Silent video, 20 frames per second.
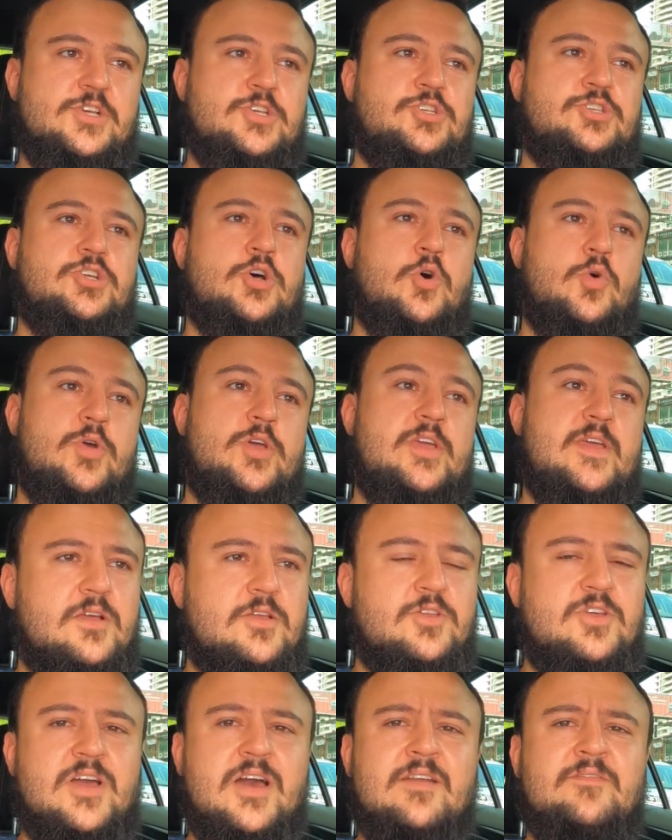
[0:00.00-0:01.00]
So
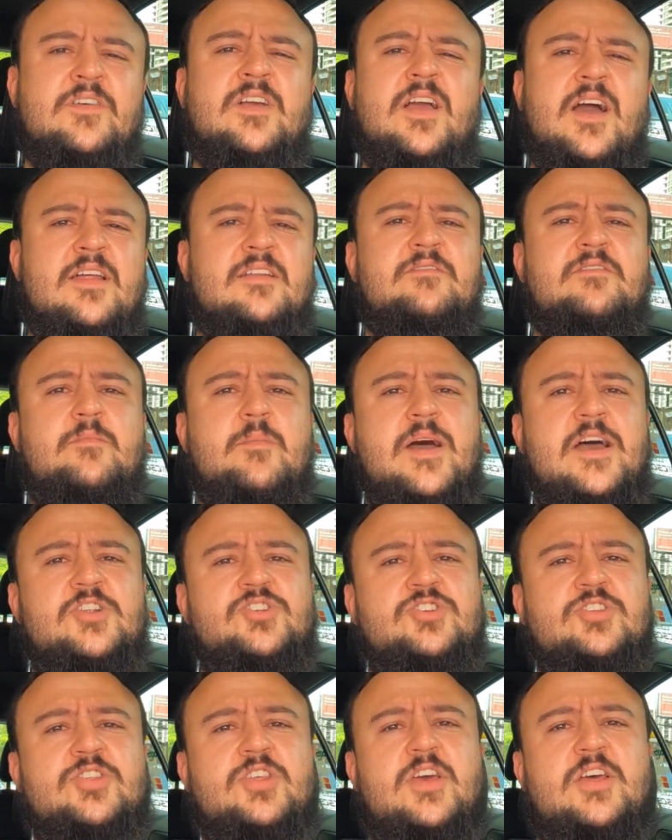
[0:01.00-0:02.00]
you gotta kind of
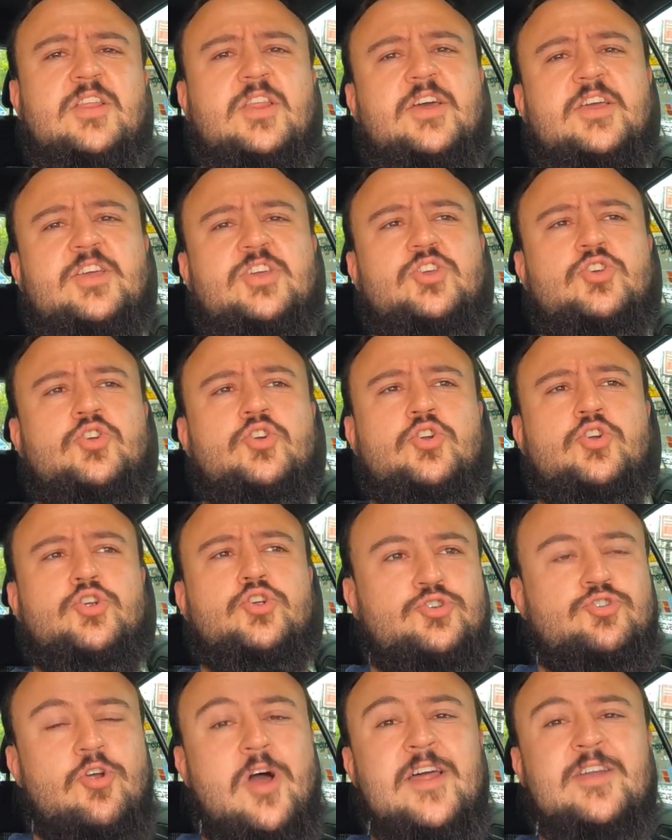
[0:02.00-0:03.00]
imagine like you're
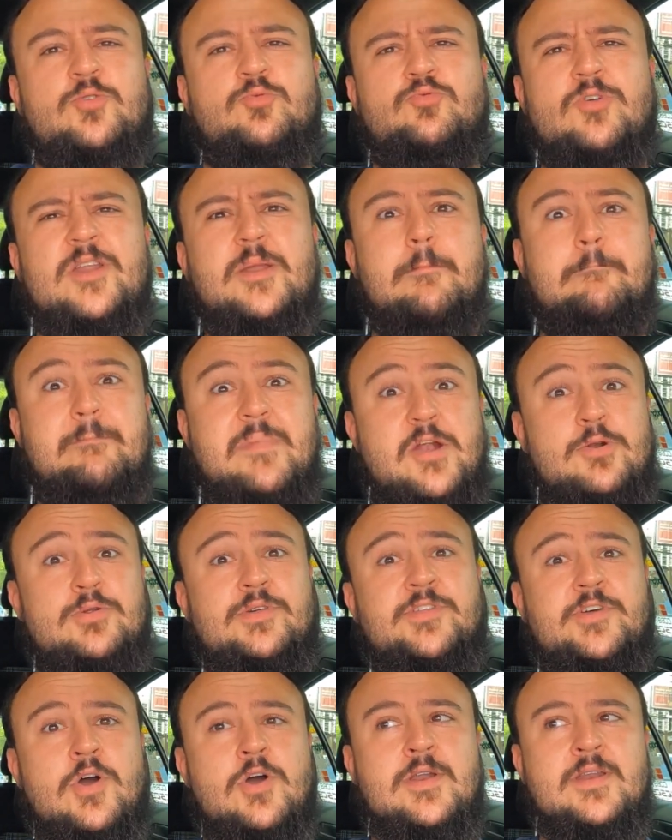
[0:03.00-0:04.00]
trying to run a
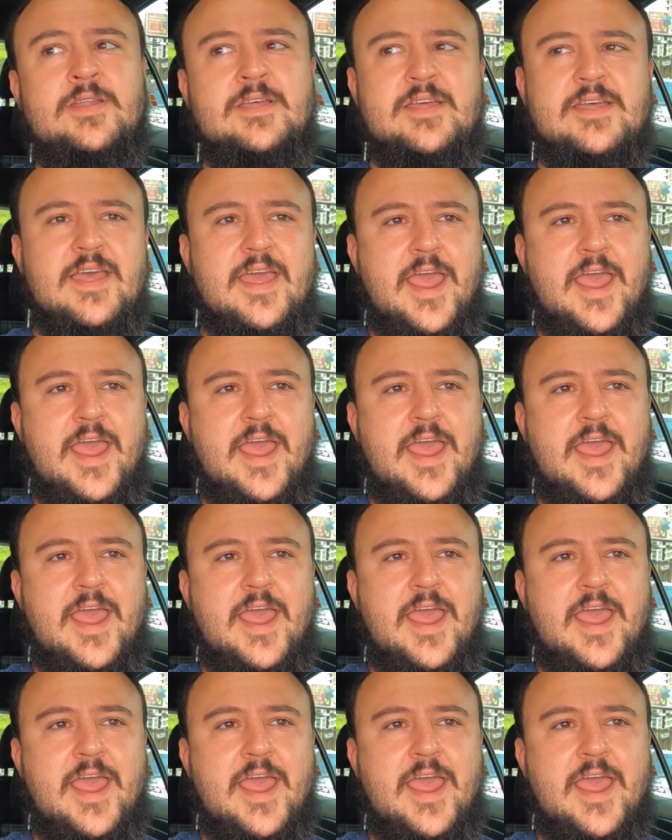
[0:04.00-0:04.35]
marathon